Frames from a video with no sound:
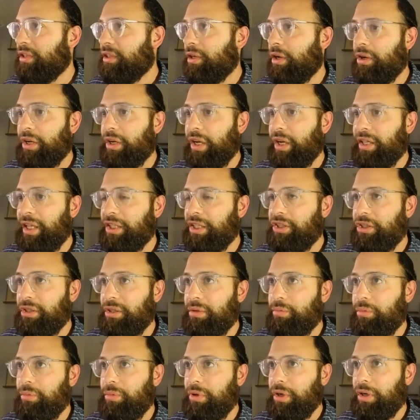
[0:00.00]
Okay, that
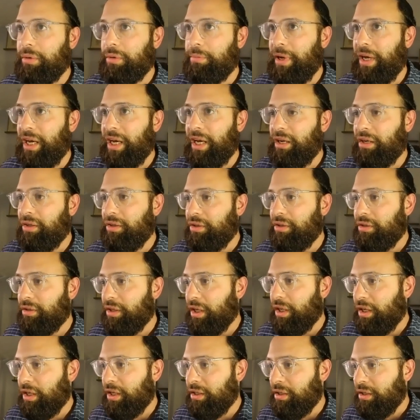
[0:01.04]
should work better. Hold
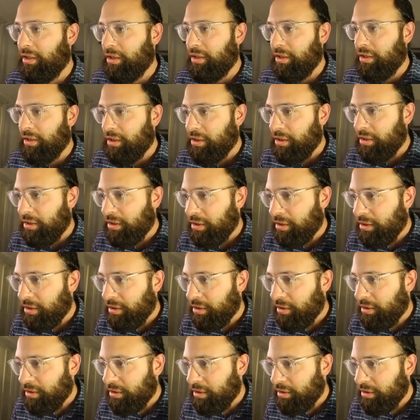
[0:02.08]
on.
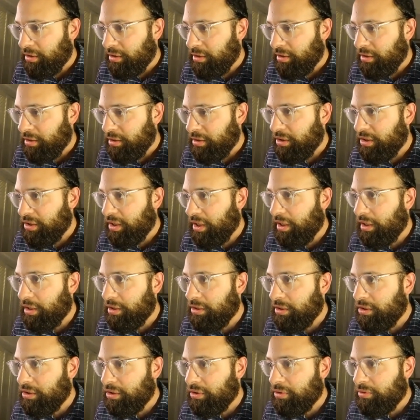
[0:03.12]
Share
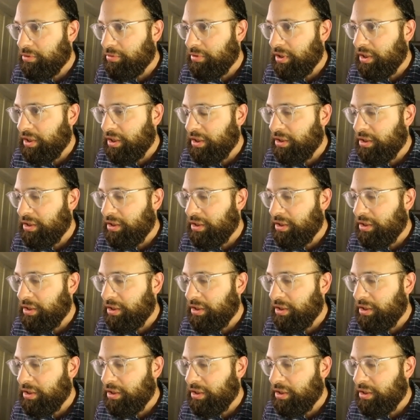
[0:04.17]
screen.